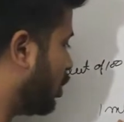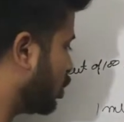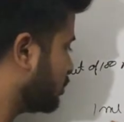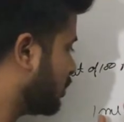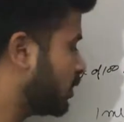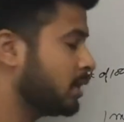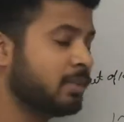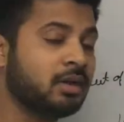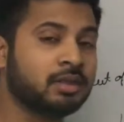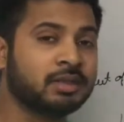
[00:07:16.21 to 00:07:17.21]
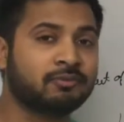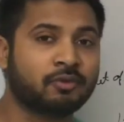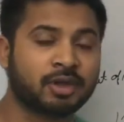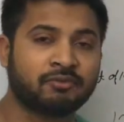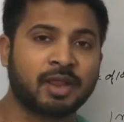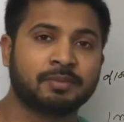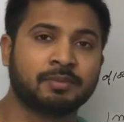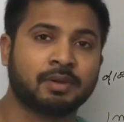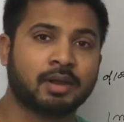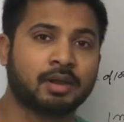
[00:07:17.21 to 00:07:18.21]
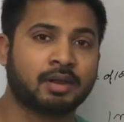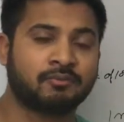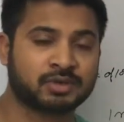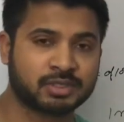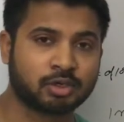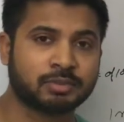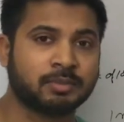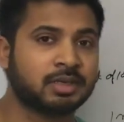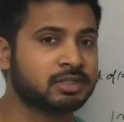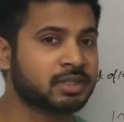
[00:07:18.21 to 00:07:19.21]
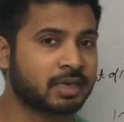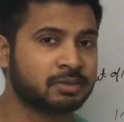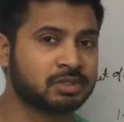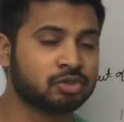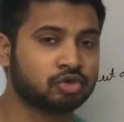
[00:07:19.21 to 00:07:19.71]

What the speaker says: out of the 1 ml, the 45% of the blood is RBC.